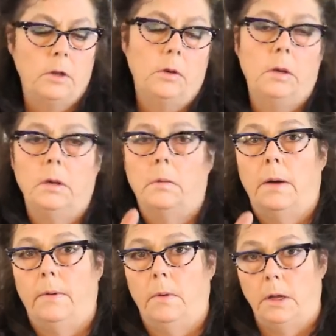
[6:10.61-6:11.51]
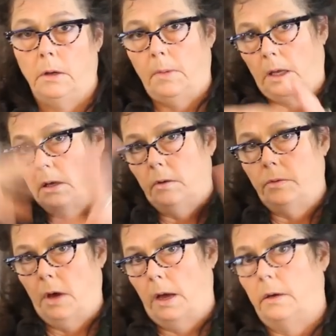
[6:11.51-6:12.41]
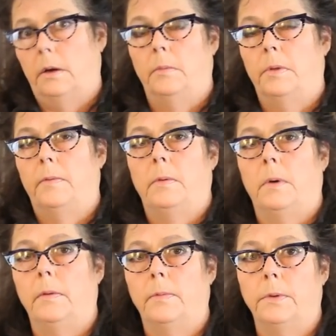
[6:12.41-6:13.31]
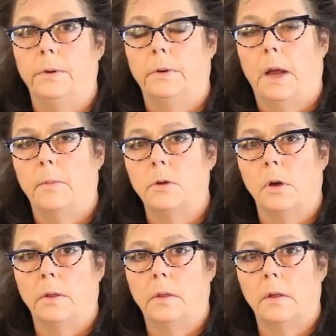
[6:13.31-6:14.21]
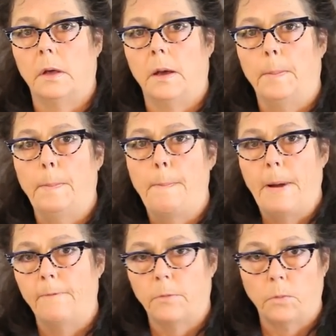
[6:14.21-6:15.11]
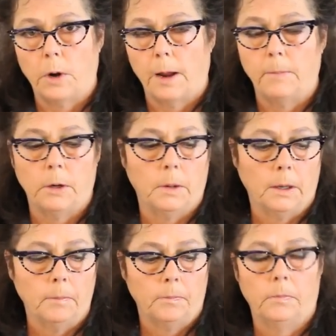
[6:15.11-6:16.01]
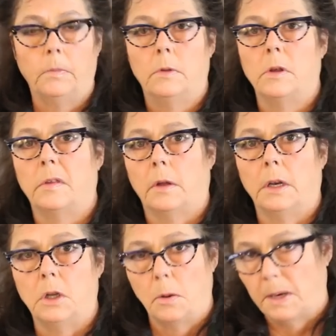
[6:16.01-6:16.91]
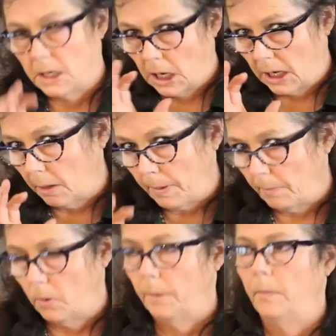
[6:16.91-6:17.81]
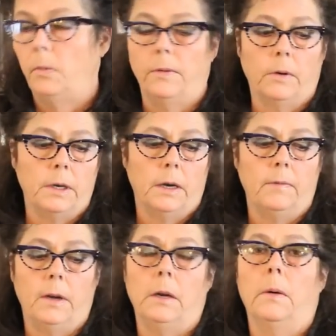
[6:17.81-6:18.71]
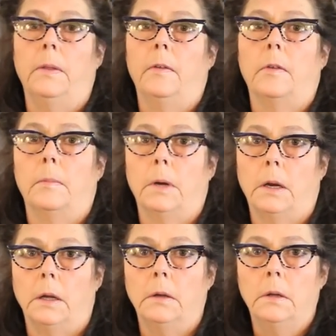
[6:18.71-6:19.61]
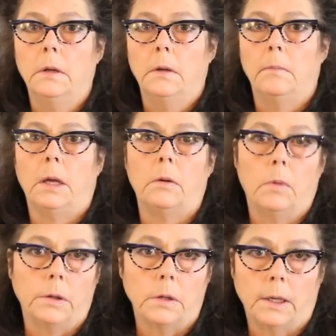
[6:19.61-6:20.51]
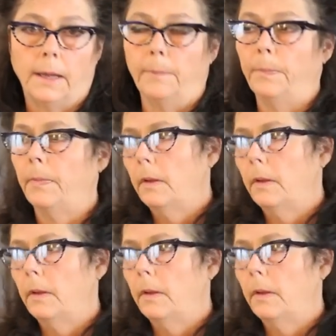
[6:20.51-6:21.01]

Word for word: You can do whatever you want. You can make huge high domes if you want for your cabochons, um, but for what I'm doing, I'm just going to dome it a little bit more. We've already done a video on this, so I'm not going to make you watch it again.